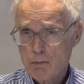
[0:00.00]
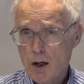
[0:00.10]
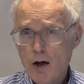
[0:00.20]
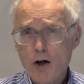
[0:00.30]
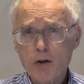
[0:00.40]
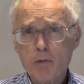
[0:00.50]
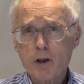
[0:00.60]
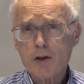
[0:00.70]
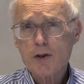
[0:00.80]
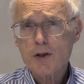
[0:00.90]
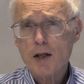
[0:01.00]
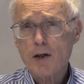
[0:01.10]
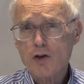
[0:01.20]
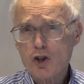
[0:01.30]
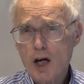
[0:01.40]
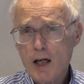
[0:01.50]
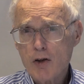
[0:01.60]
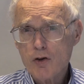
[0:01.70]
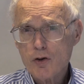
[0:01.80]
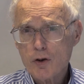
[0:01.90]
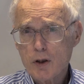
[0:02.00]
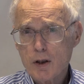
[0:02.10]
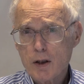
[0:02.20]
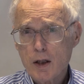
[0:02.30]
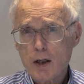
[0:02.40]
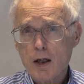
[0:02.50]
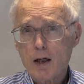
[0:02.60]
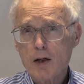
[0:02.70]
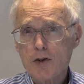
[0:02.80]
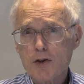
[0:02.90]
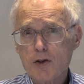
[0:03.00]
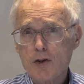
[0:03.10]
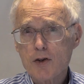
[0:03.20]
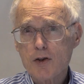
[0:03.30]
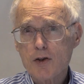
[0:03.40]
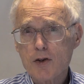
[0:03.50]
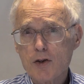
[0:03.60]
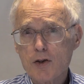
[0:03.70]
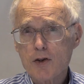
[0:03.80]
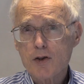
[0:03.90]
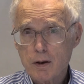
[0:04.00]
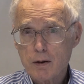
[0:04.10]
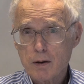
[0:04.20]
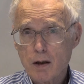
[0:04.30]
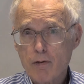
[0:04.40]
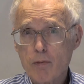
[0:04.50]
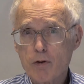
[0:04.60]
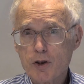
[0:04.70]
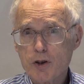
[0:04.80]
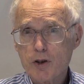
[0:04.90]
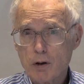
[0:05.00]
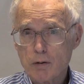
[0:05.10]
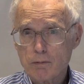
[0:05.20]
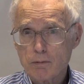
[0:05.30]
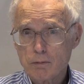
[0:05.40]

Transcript: My argument is that the change is the arrangement of the material.